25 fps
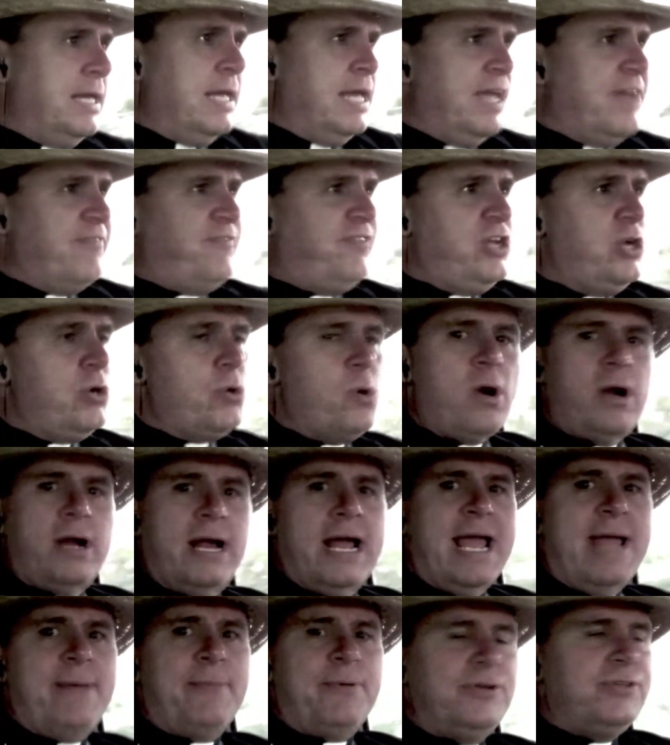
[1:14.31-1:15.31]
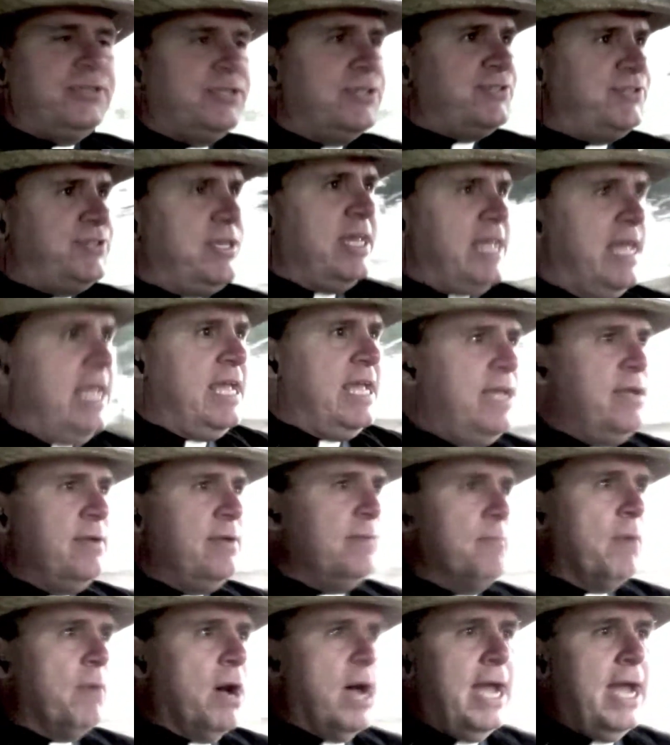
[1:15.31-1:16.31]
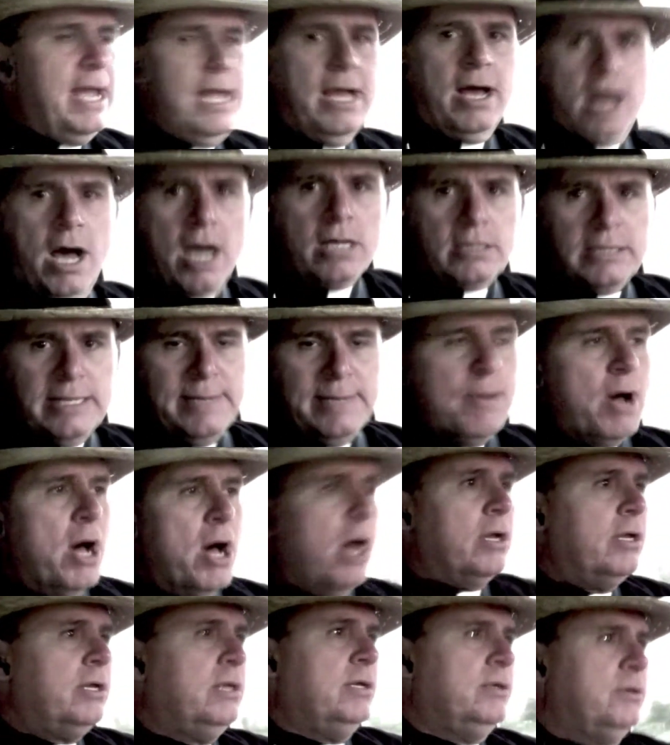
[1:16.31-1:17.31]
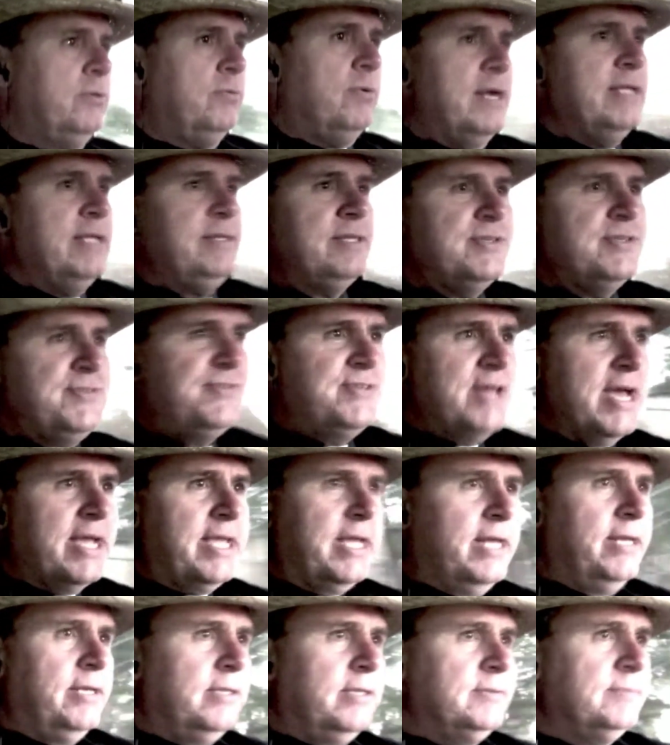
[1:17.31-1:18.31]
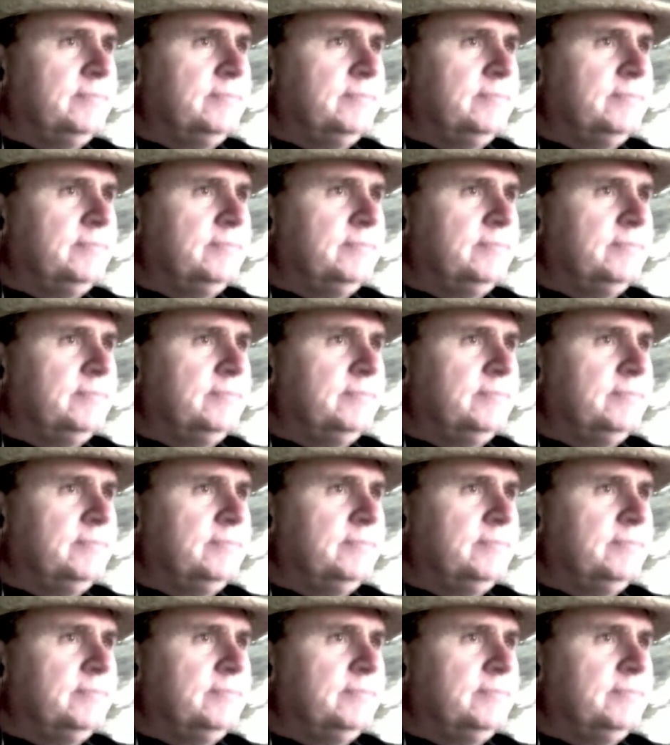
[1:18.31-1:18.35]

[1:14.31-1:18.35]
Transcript: If you are able to see my ugly mug right this second,